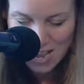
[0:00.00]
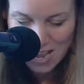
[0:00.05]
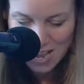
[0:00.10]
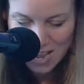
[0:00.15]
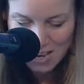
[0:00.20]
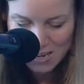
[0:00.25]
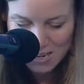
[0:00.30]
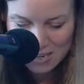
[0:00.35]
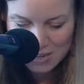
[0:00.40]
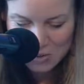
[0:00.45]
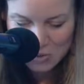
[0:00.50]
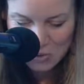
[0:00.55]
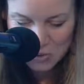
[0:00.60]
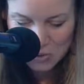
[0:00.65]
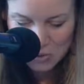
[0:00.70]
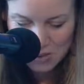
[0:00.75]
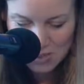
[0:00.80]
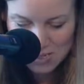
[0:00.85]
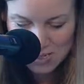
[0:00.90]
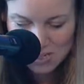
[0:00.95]
I'll
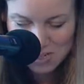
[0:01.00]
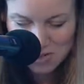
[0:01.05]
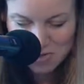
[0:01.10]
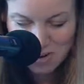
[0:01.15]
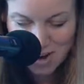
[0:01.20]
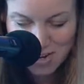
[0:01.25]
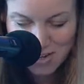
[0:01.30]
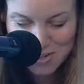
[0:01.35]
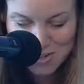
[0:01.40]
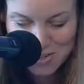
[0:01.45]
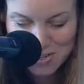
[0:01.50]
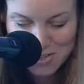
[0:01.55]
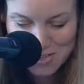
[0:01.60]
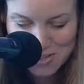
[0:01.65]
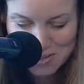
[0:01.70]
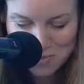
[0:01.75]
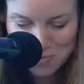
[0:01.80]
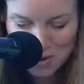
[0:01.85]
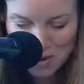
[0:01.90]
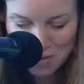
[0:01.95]
ignore the distractions
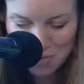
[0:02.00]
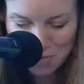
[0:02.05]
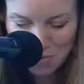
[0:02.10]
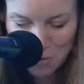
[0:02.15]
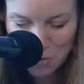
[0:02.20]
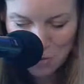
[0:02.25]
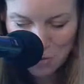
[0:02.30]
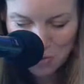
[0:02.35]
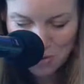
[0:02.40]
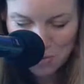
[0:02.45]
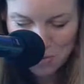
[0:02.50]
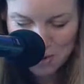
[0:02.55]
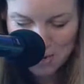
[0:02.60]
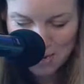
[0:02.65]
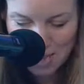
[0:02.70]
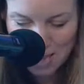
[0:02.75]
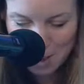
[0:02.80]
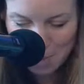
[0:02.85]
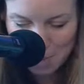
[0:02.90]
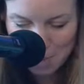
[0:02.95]
of my phone and
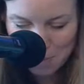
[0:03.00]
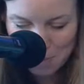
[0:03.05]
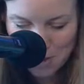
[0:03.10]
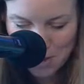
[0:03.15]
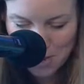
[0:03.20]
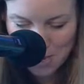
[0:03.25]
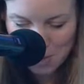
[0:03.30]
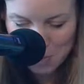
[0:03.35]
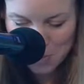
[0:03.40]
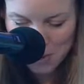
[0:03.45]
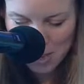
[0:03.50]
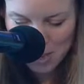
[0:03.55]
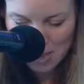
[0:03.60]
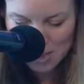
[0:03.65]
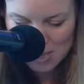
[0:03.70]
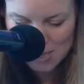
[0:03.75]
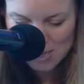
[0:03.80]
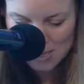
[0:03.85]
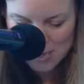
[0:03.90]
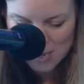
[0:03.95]
my
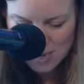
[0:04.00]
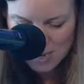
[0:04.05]
iPad